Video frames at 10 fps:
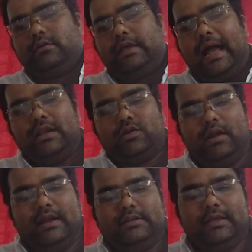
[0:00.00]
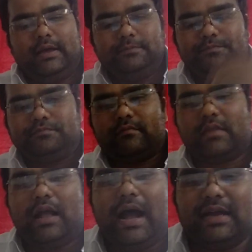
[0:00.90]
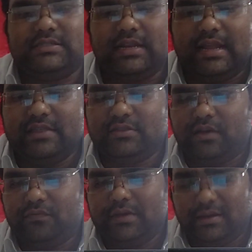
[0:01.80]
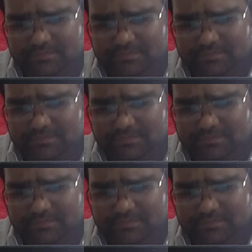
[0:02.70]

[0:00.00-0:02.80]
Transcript: calculate the arch length of